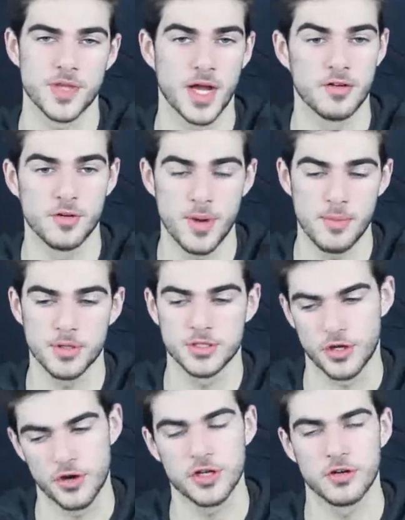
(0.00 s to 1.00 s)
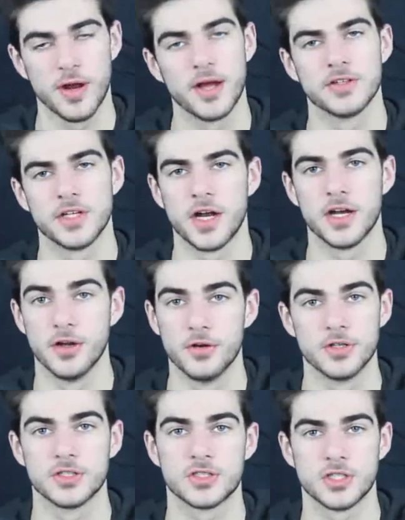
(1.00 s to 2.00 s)
I remember turning around and I
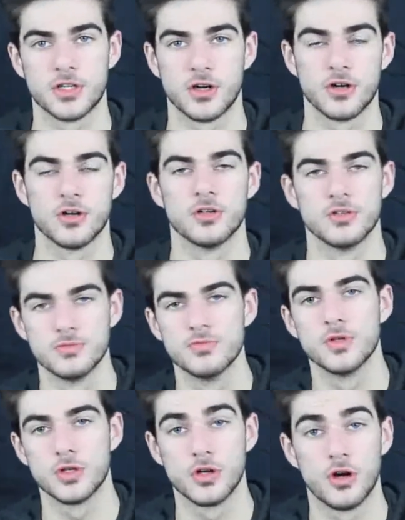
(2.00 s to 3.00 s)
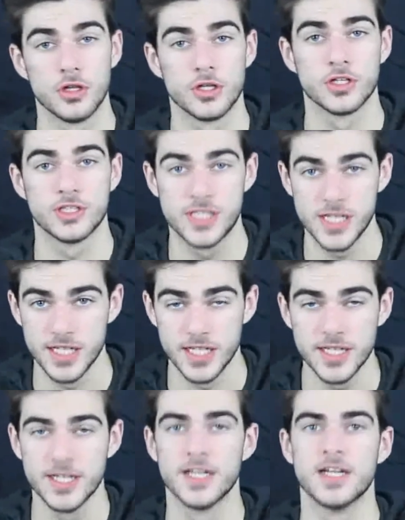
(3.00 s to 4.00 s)
noticed a girl, we'll call her
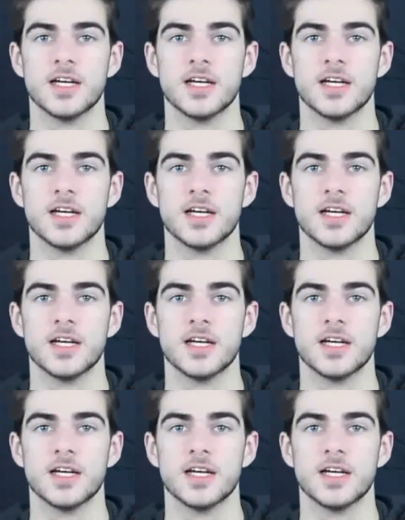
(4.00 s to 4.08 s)
D.